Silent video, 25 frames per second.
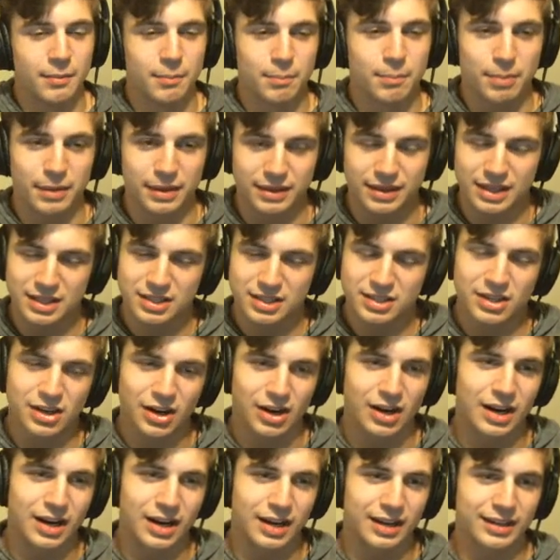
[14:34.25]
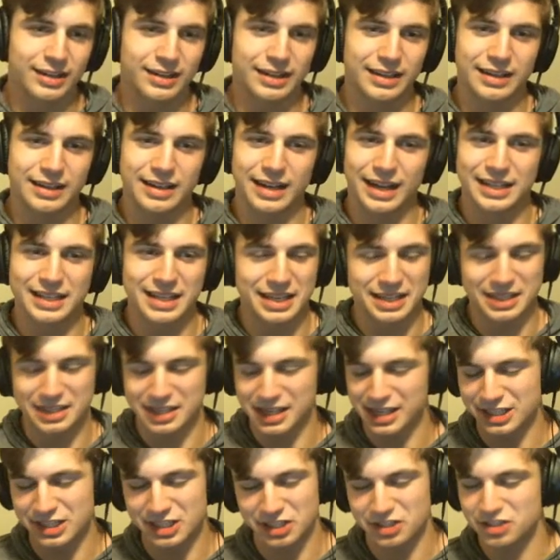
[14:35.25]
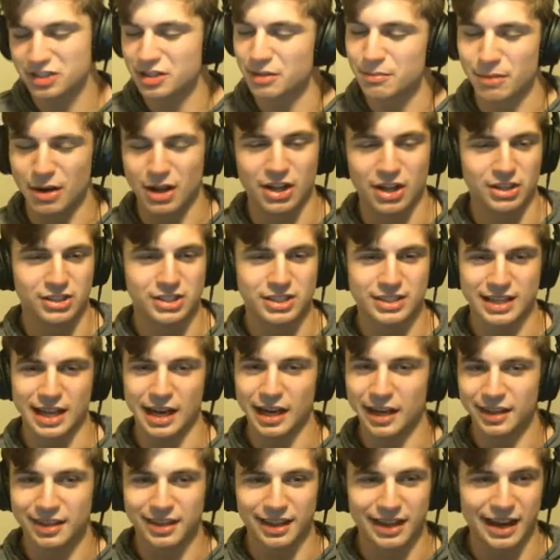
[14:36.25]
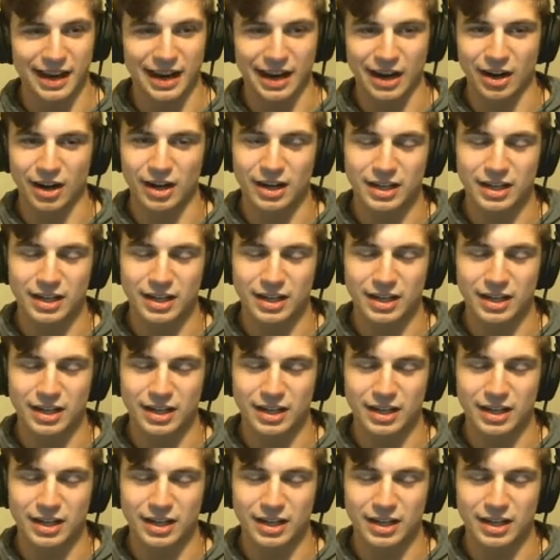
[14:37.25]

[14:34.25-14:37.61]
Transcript: But this card, it just demolishes anything air.